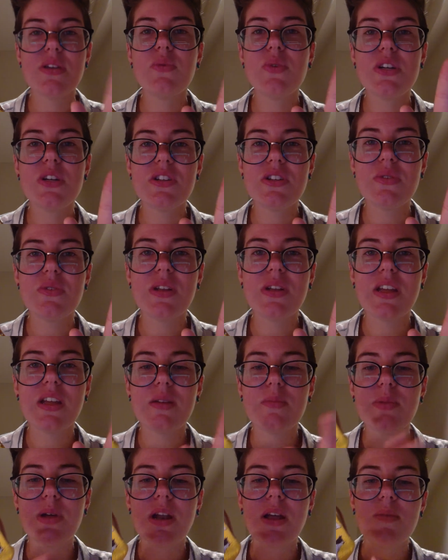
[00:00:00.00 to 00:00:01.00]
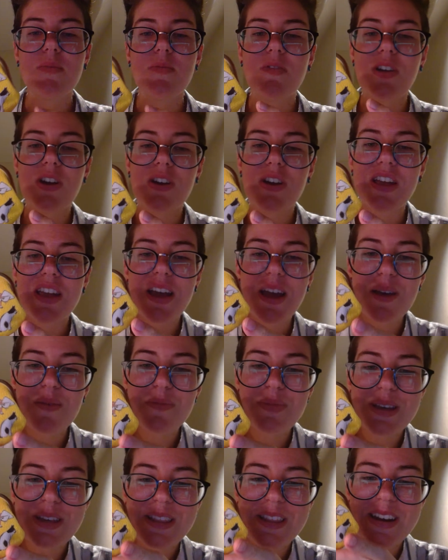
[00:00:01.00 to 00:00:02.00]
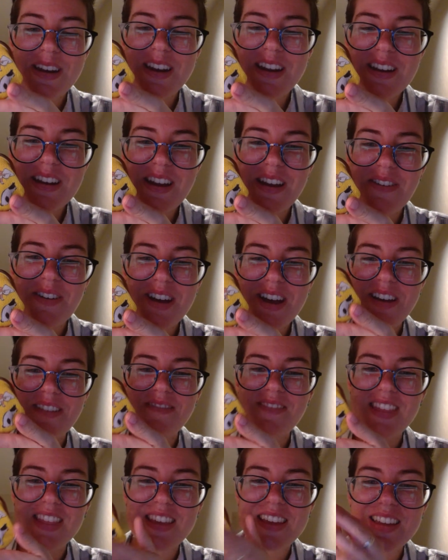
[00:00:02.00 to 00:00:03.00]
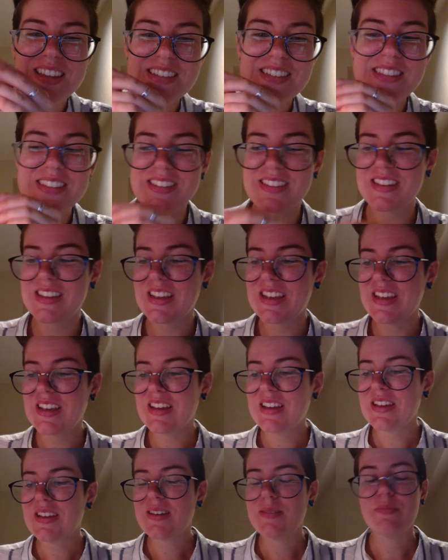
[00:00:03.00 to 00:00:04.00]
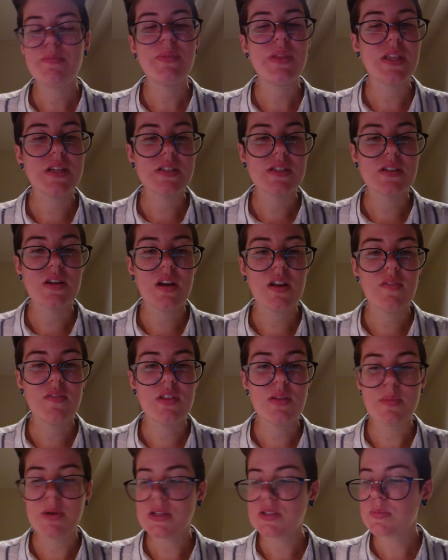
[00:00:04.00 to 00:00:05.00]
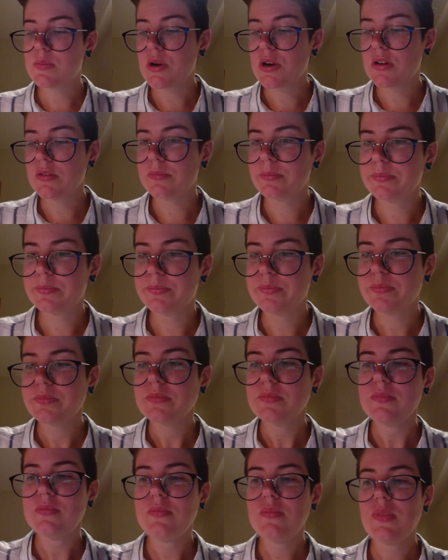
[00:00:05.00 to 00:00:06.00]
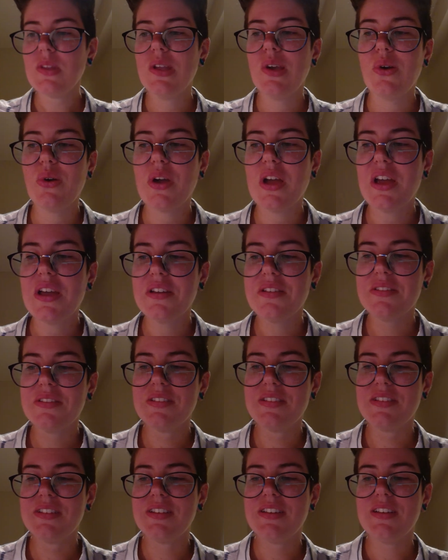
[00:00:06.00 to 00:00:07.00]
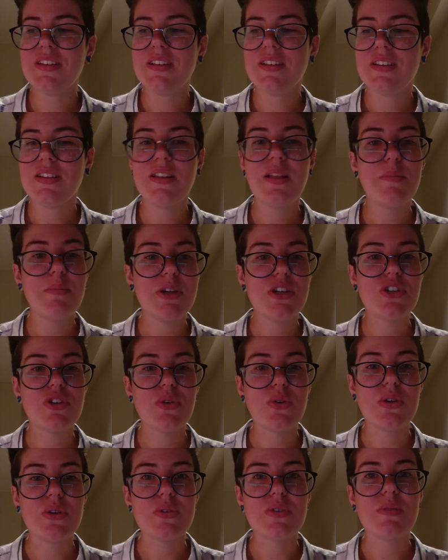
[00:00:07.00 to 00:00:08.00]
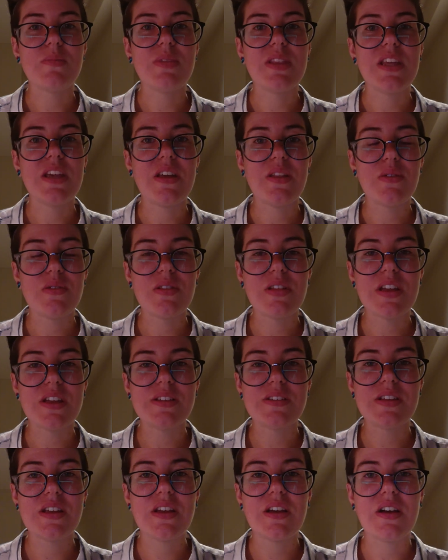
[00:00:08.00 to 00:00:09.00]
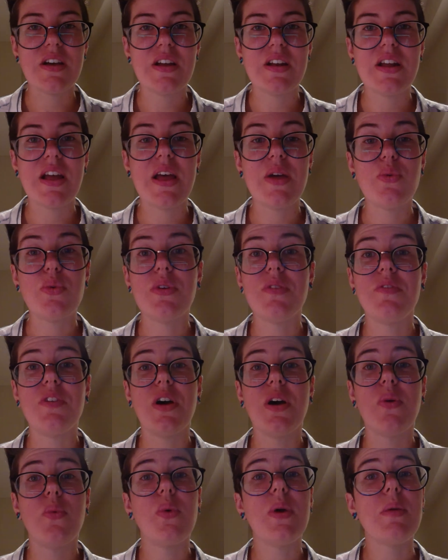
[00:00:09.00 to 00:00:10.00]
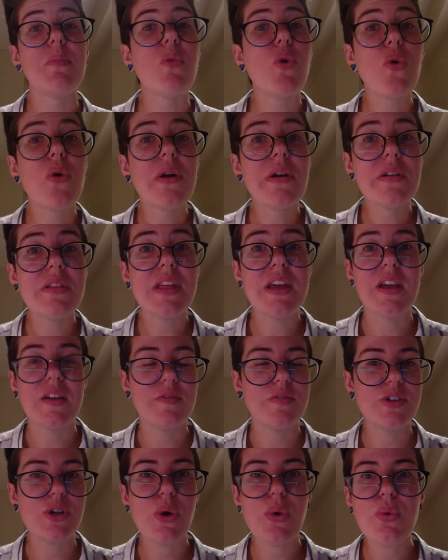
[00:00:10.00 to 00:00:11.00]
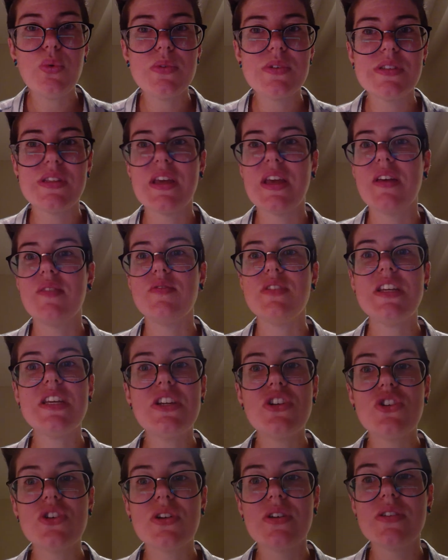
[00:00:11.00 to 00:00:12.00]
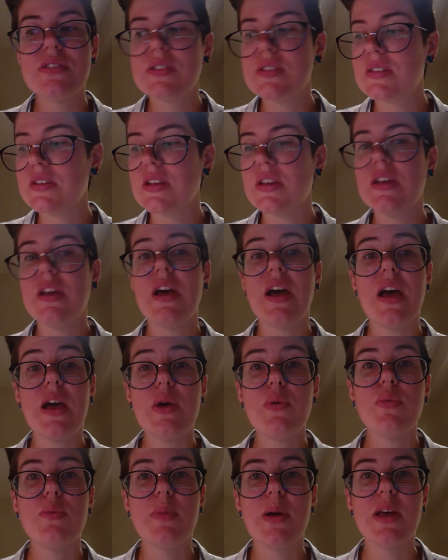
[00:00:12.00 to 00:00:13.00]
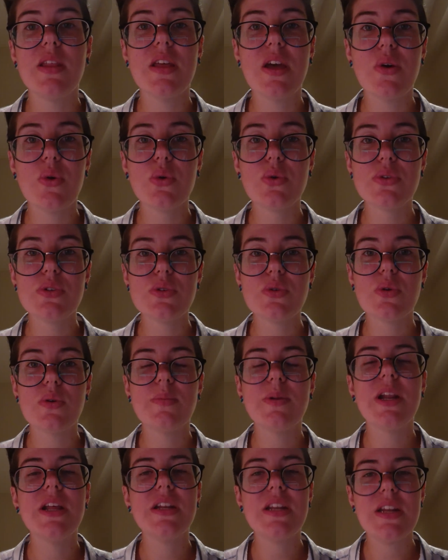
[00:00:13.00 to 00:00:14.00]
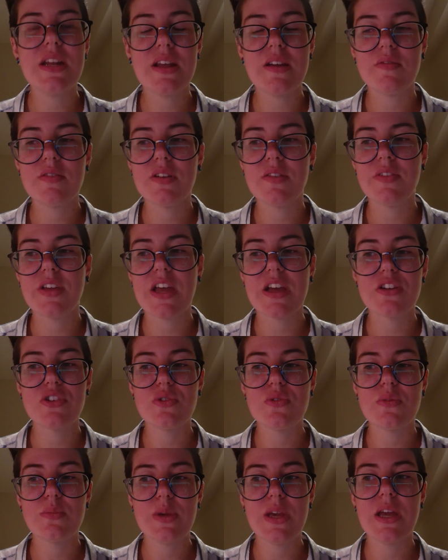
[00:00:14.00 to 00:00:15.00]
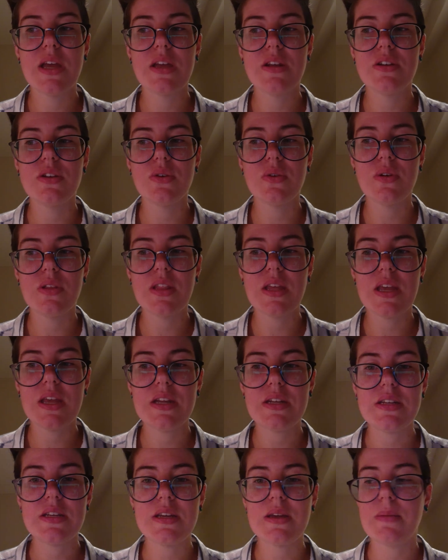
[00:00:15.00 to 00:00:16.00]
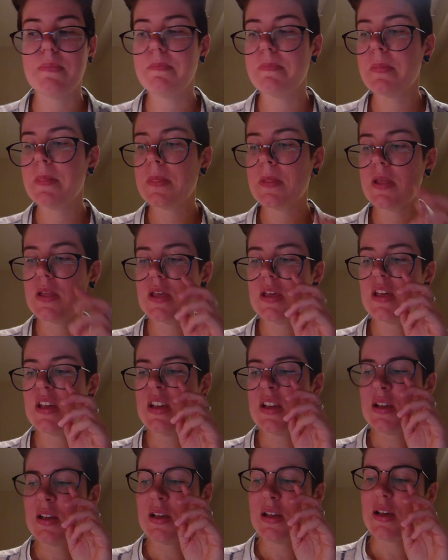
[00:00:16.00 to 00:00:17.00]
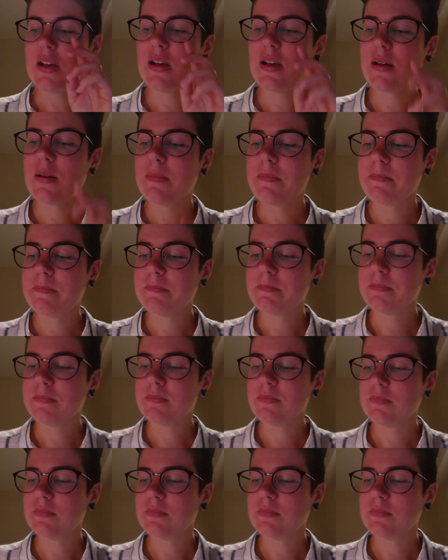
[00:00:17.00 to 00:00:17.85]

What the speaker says: I wouldn't do it again, but I'm very happy that I now have this. But that's not even the best part. Okay. Let me show you some of the other things I got. I would have got way more. They have totes, they have t-shirts. I would buy that whole store, but I didn't have enough cash with me. I had to go to the ATM.